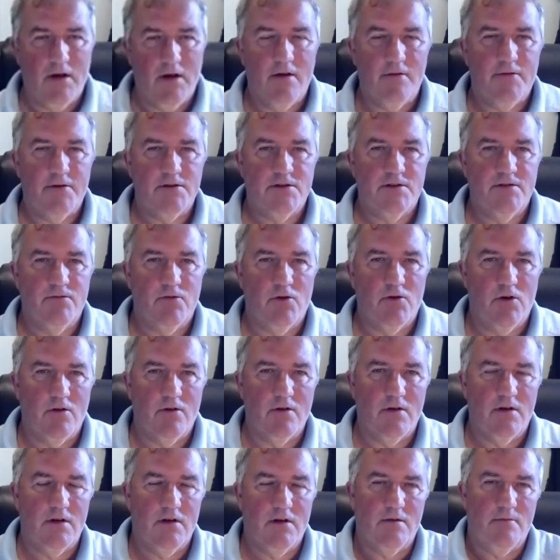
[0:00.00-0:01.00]
first of
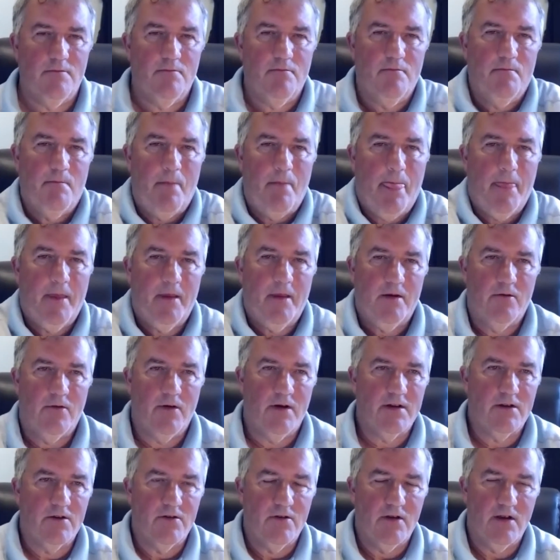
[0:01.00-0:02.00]
all, I
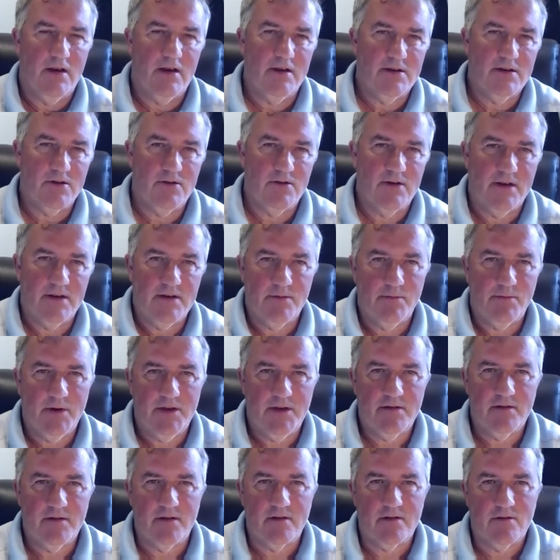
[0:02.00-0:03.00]
like to go down to
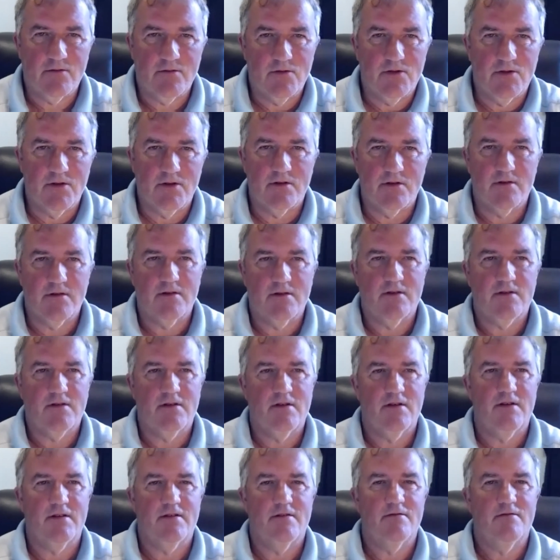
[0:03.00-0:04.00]
basics with things as
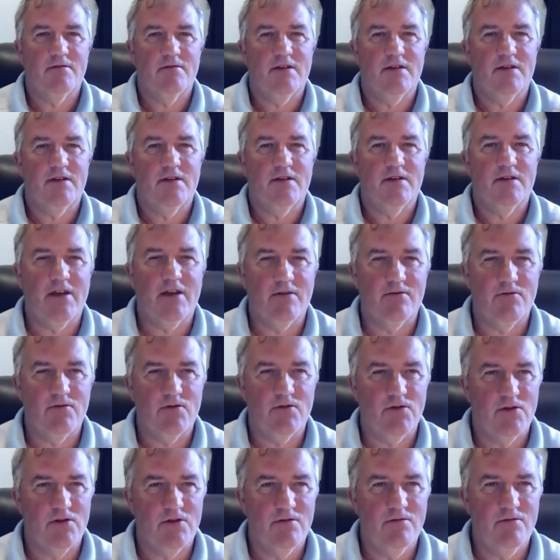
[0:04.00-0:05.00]
I get down
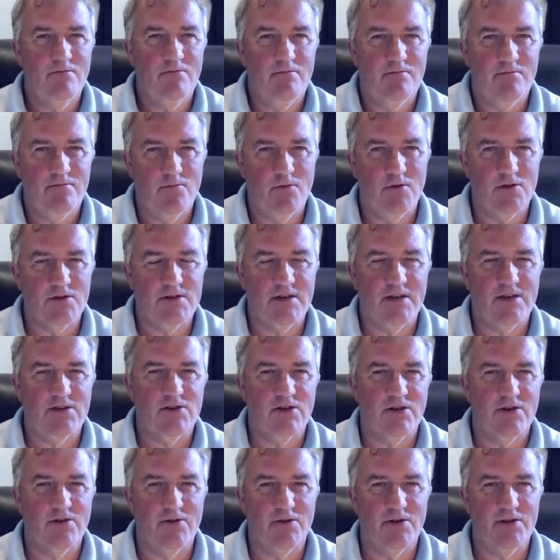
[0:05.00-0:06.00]
to what's
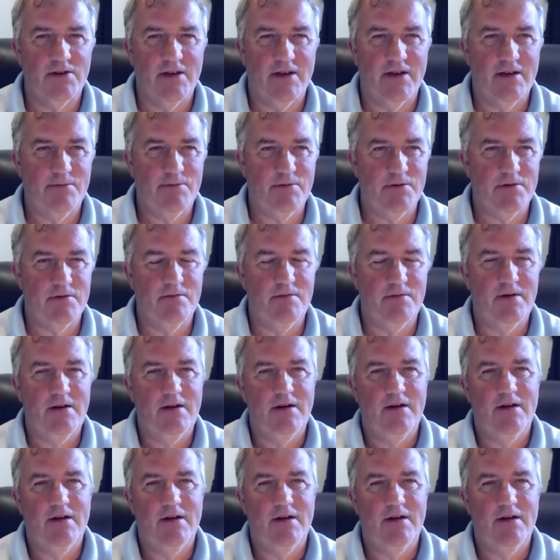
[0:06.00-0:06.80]
actually going to happen.